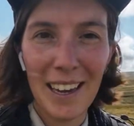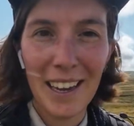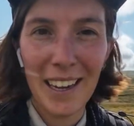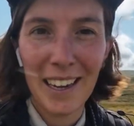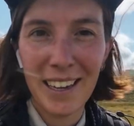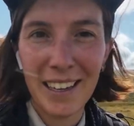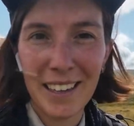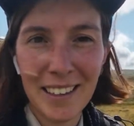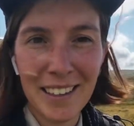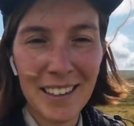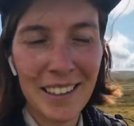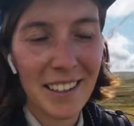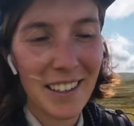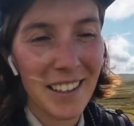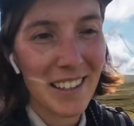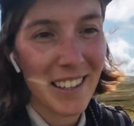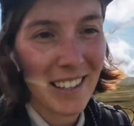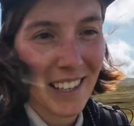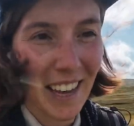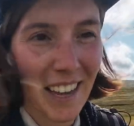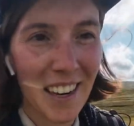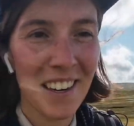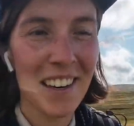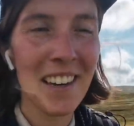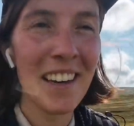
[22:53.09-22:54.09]
in the
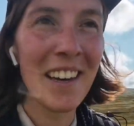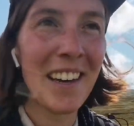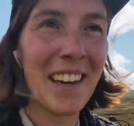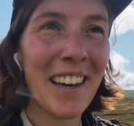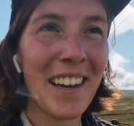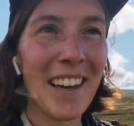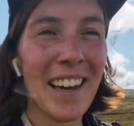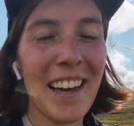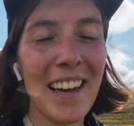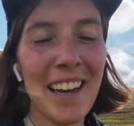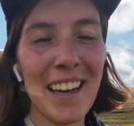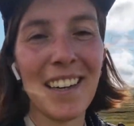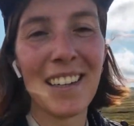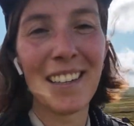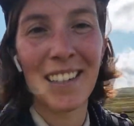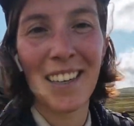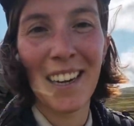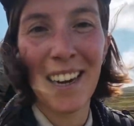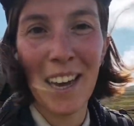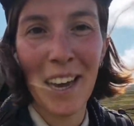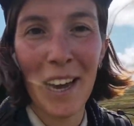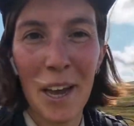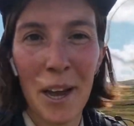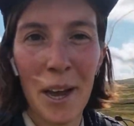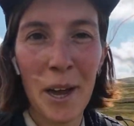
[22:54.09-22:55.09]
sun
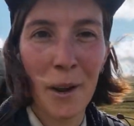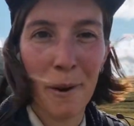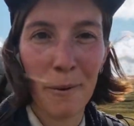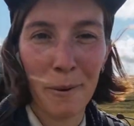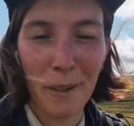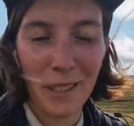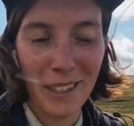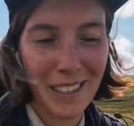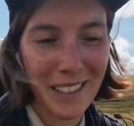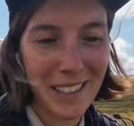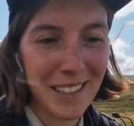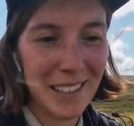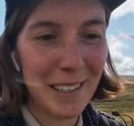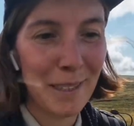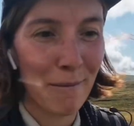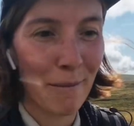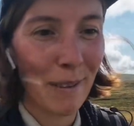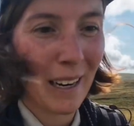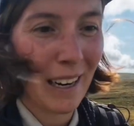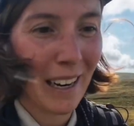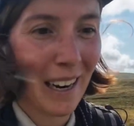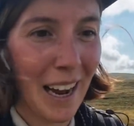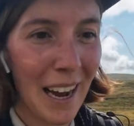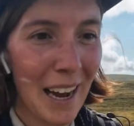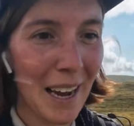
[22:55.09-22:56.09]
and with the steep
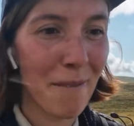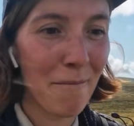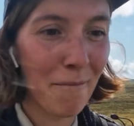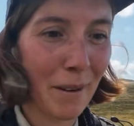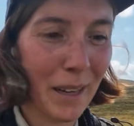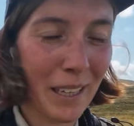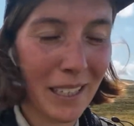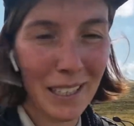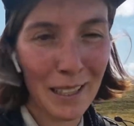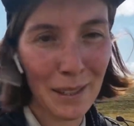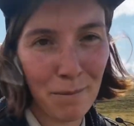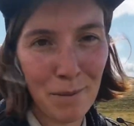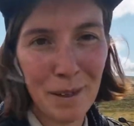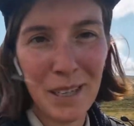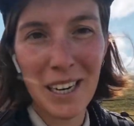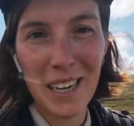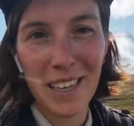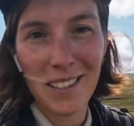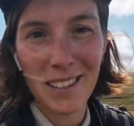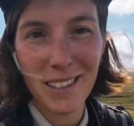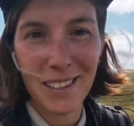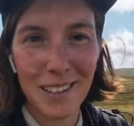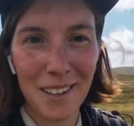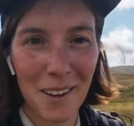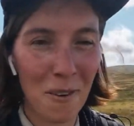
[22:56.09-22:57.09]
climb, but it's been
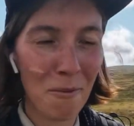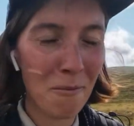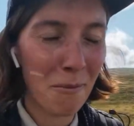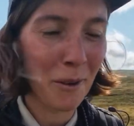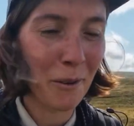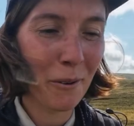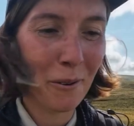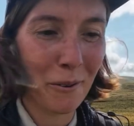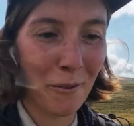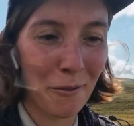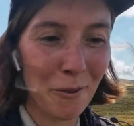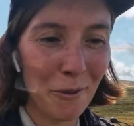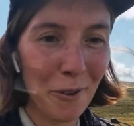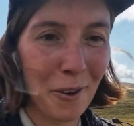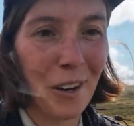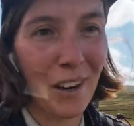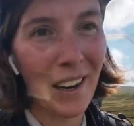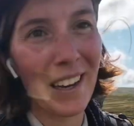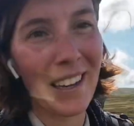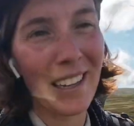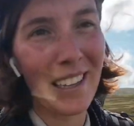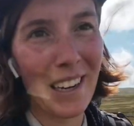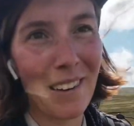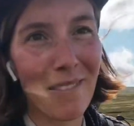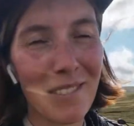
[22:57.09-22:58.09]
so beautiful,
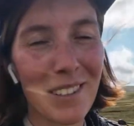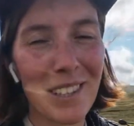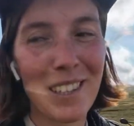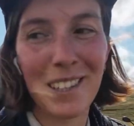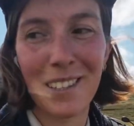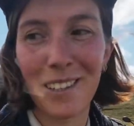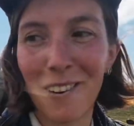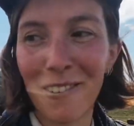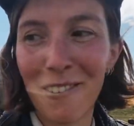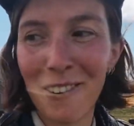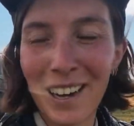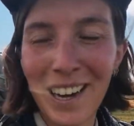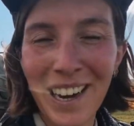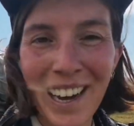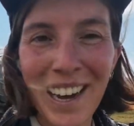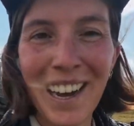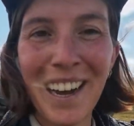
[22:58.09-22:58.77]
and I'm so